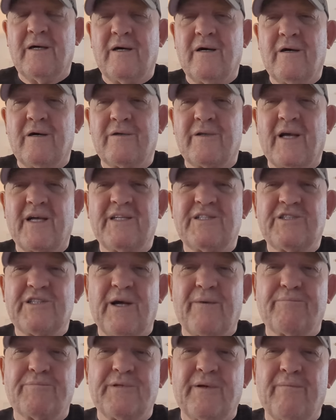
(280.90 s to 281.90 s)
uh, they
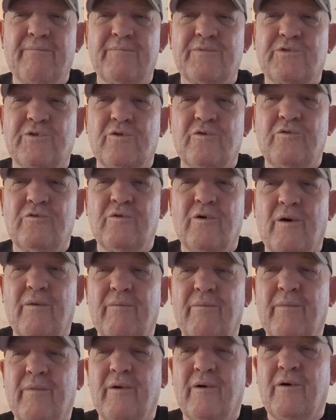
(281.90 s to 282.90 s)
shipped him to
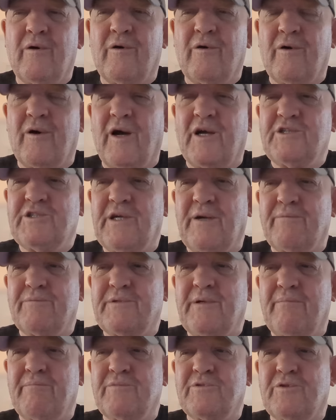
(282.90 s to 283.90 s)
uh, they shipped
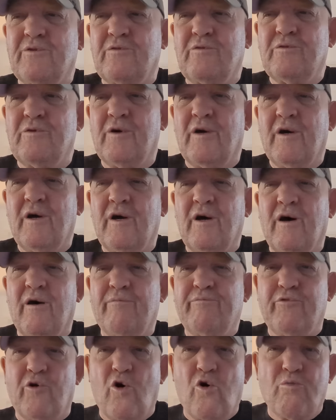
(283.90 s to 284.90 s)
him to uh,
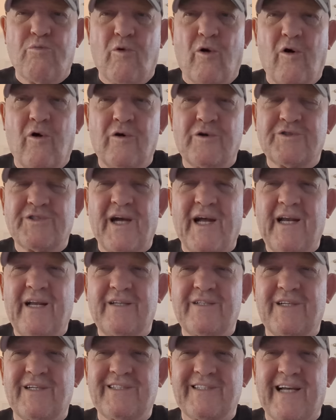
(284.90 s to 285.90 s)
Broadmoor, saying
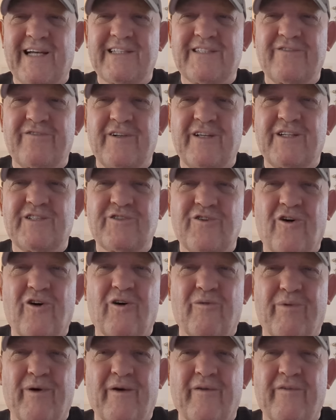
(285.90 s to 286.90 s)
he's a schizophrenic
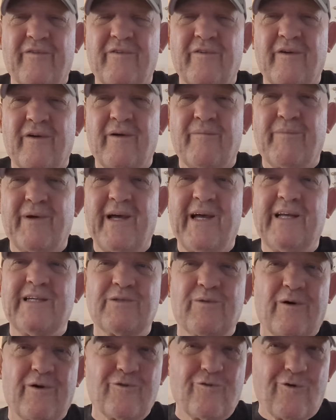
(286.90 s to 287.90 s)
psychopath. Yeah, but he's
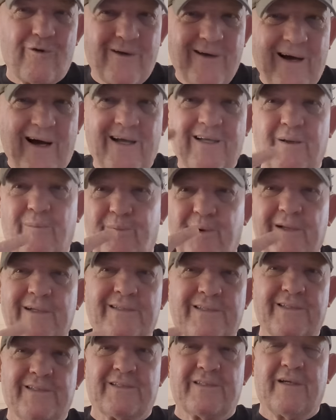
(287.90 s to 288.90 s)
the one who got cut the
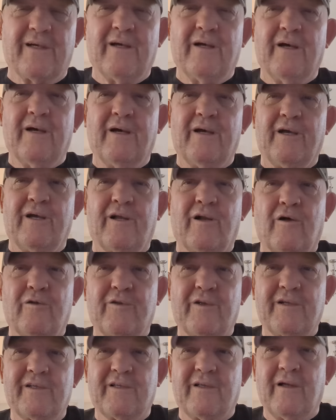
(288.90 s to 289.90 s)
pieces. You know,
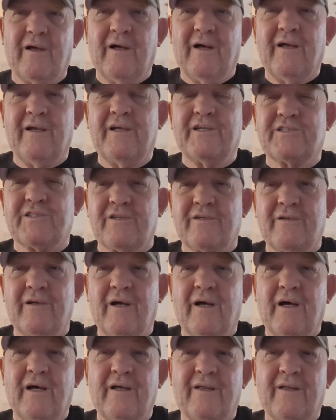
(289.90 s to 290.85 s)
they, listen,